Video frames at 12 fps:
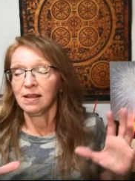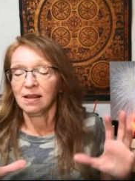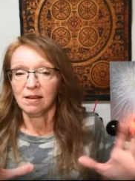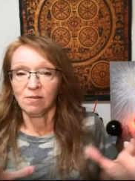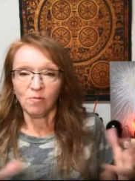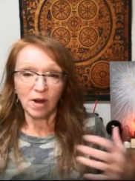
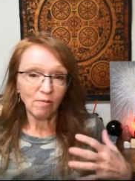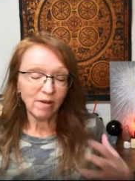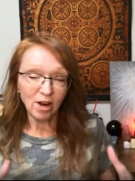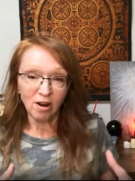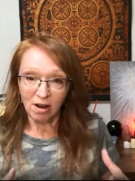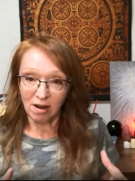where we
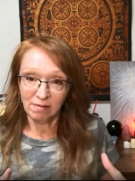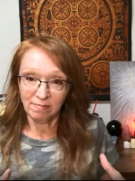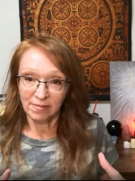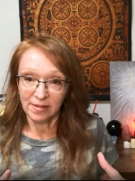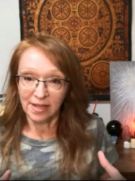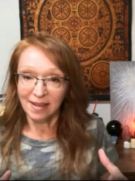are
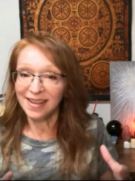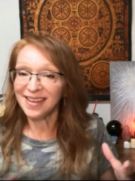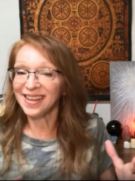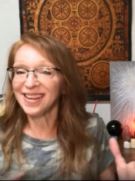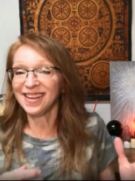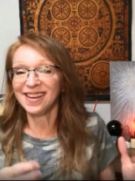
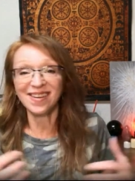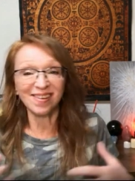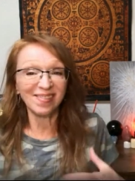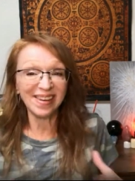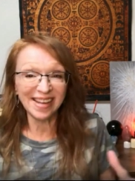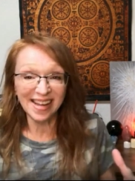in our
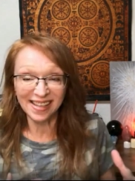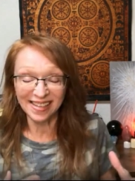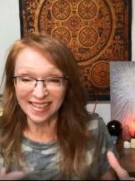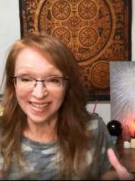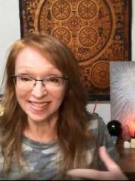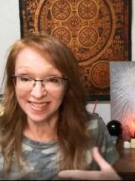
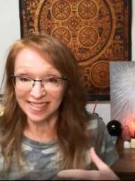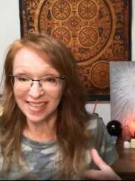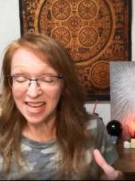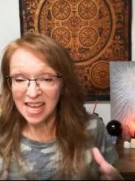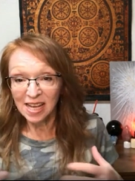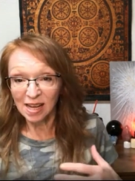reality, and just
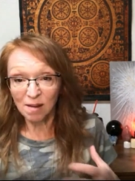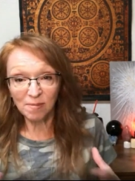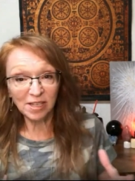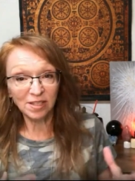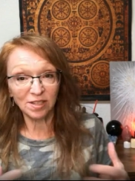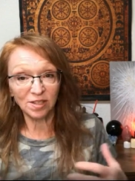coming
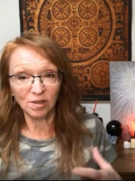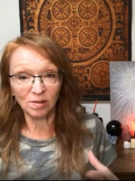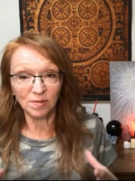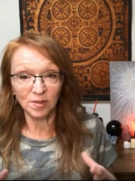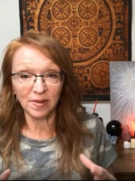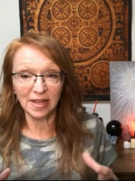to
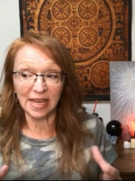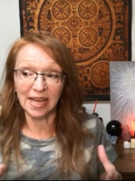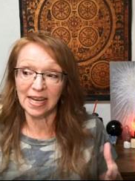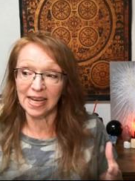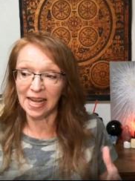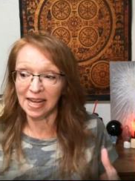terms with it.
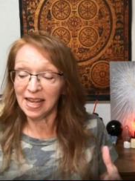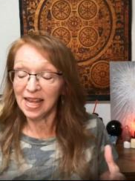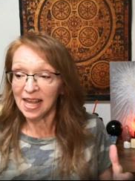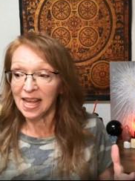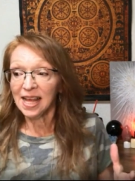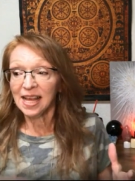And
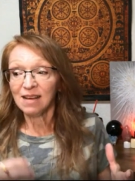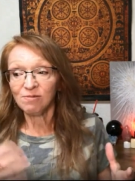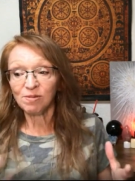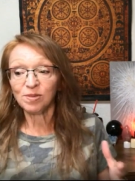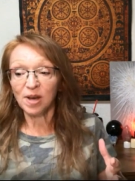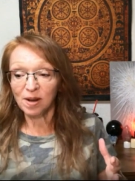we
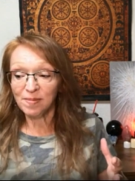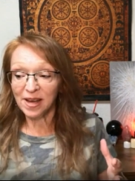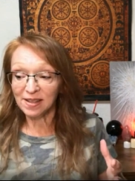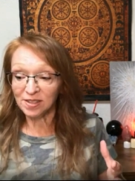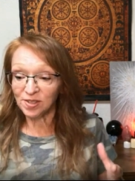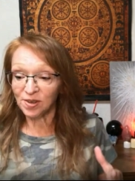were talking about
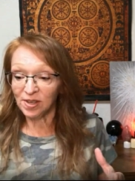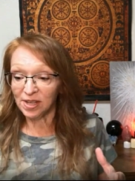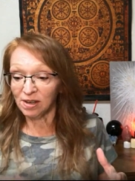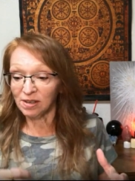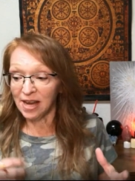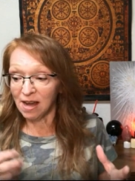this
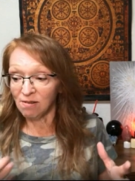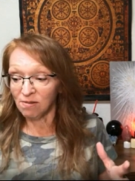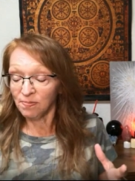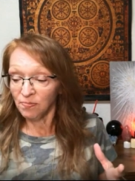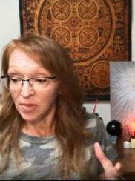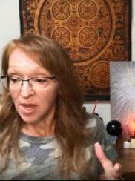earlier. Now,
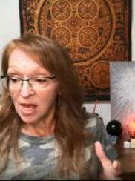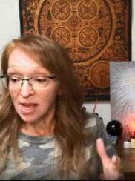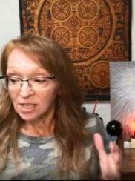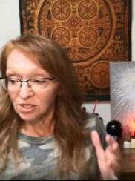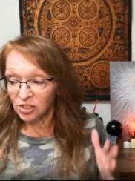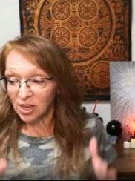
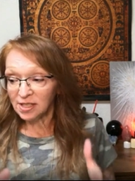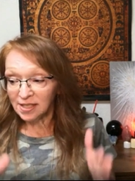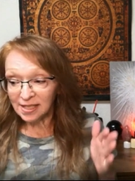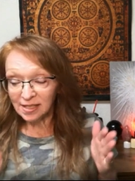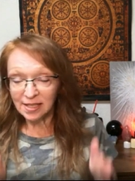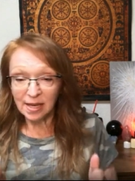just
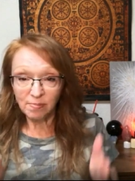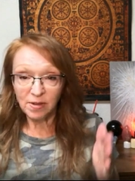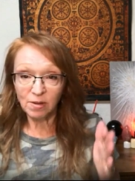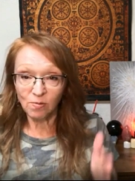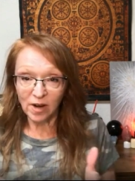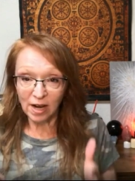
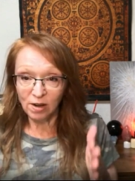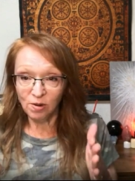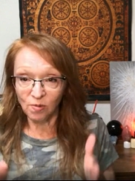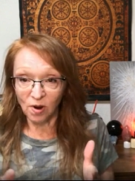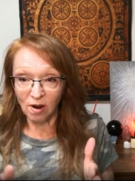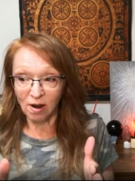accepting where you
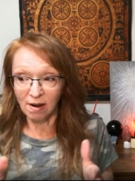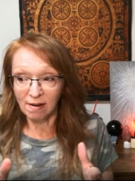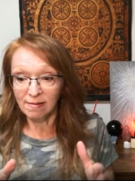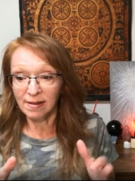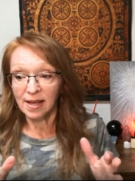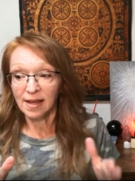are,
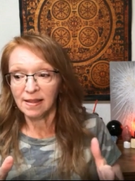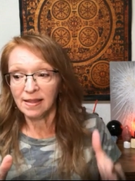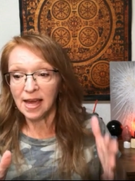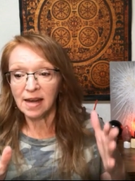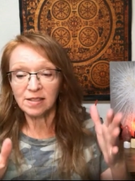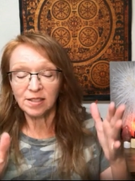
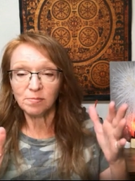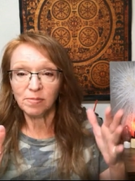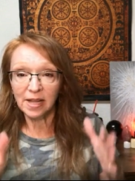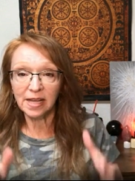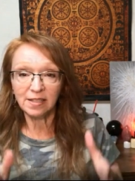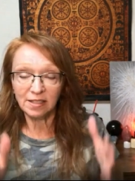that is a
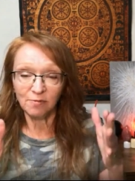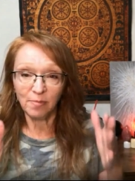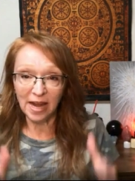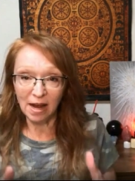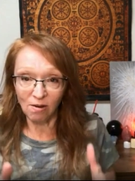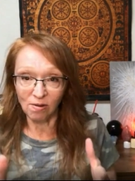place of
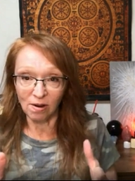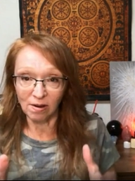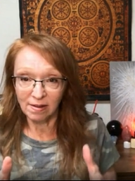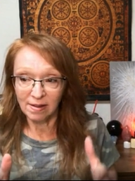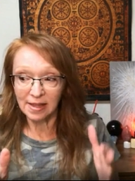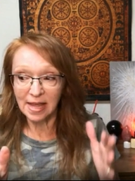power.
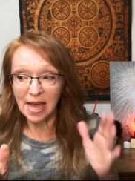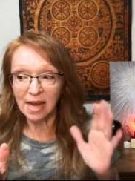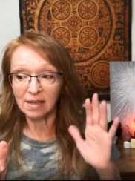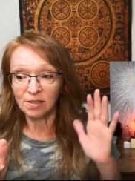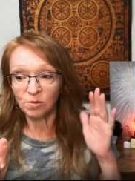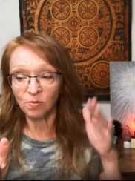That
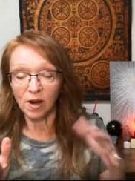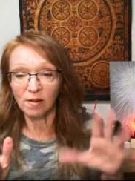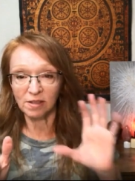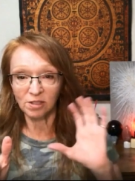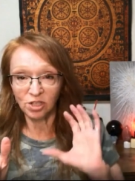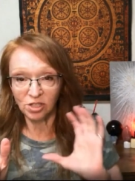is where
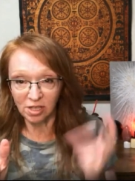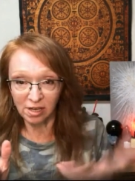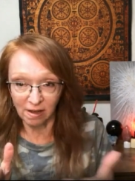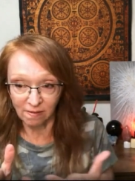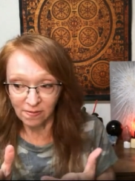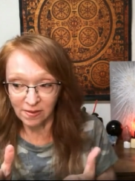the
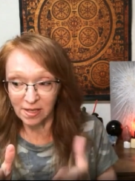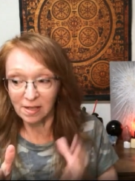shift